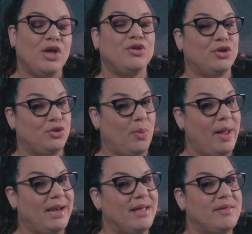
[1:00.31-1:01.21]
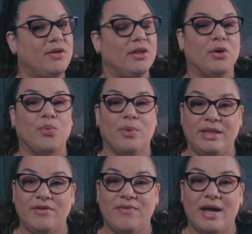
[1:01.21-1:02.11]
the Duet is still a
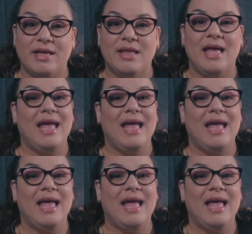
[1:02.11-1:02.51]
great device